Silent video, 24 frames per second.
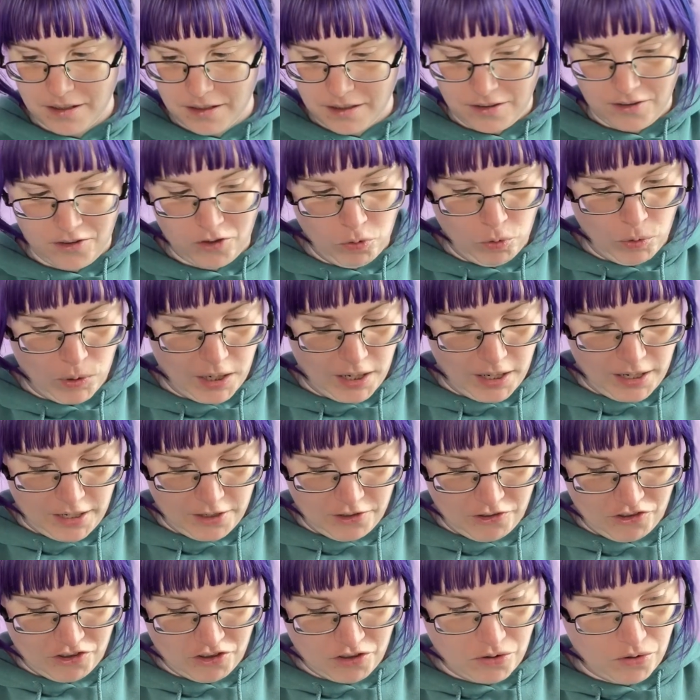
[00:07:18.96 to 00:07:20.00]
do I
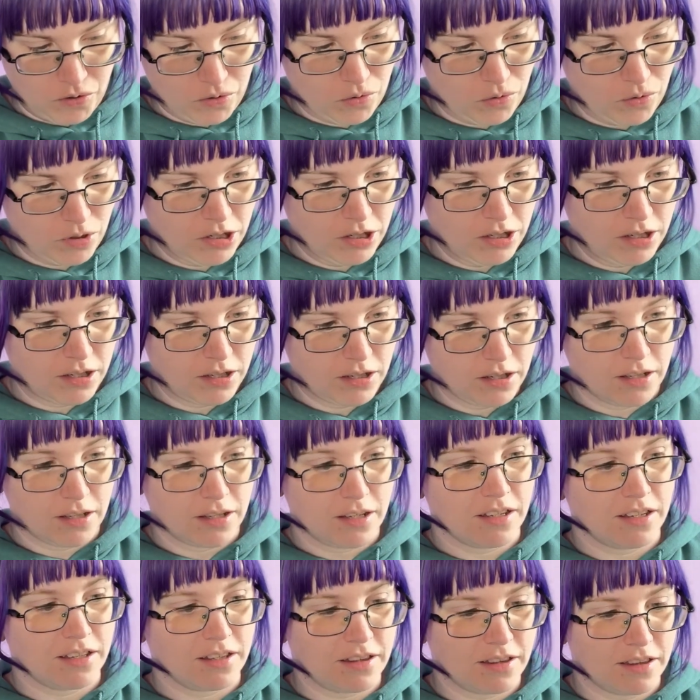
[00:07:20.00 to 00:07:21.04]
show
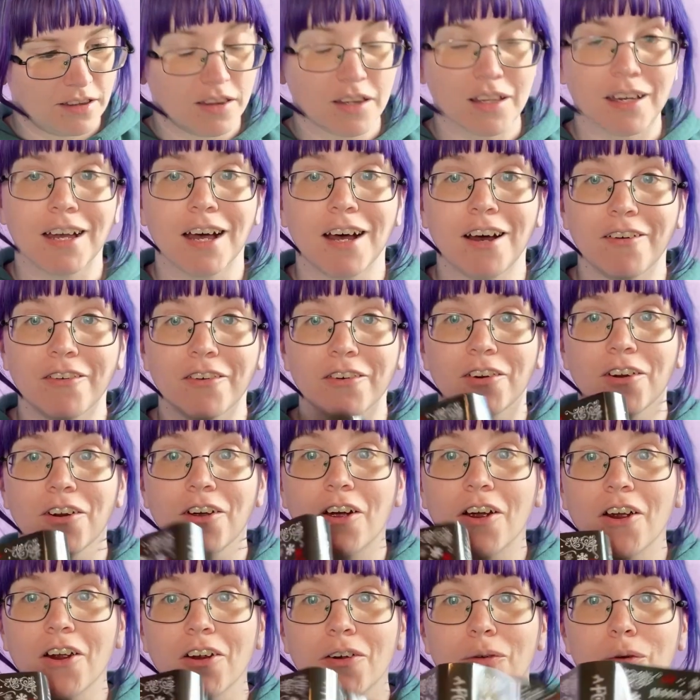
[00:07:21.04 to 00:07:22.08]
the cover
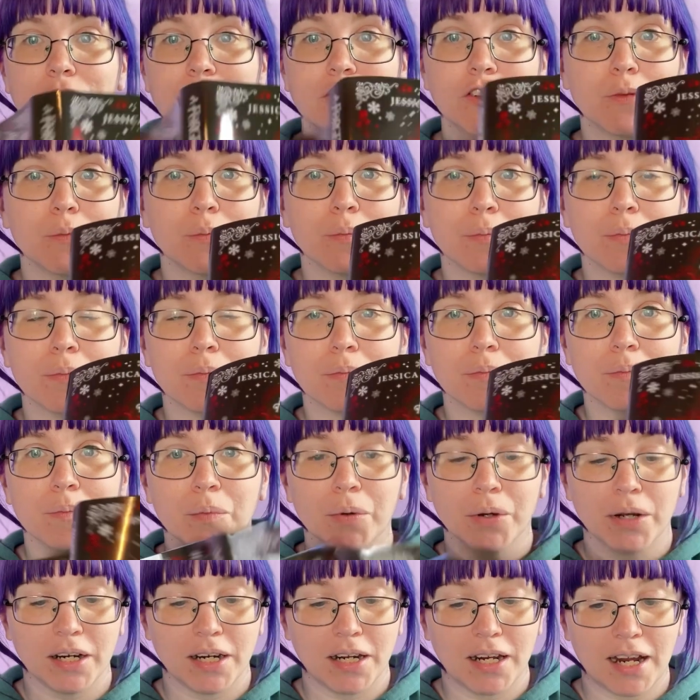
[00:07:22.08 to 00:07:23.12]
art, which is
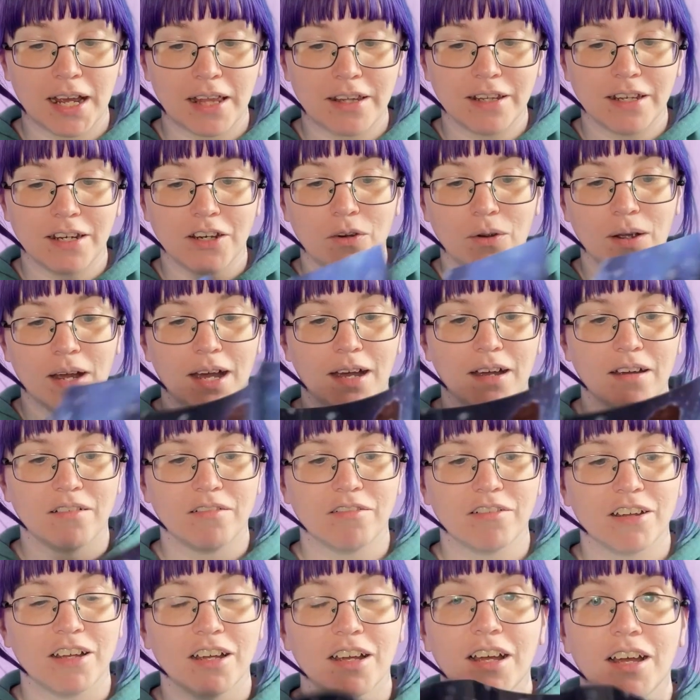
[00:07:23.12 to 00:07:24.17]
pretty, and then you
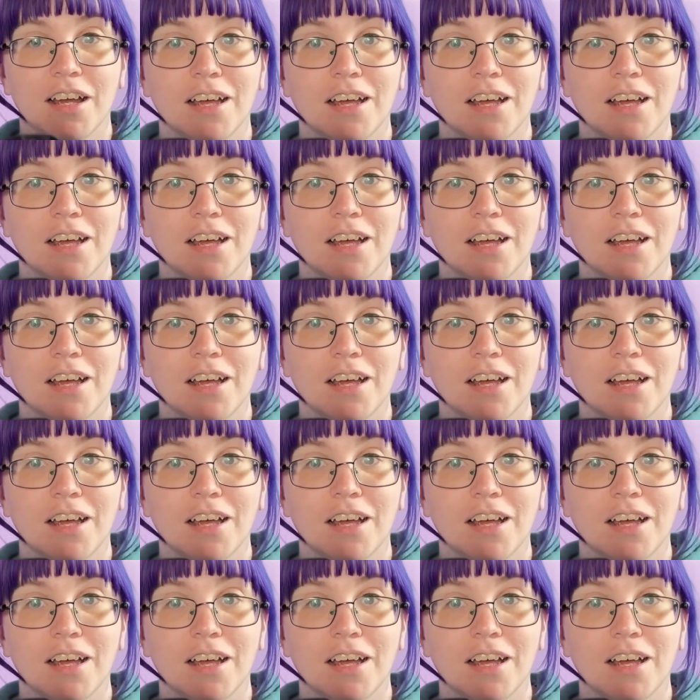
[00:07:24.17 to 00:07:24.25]
have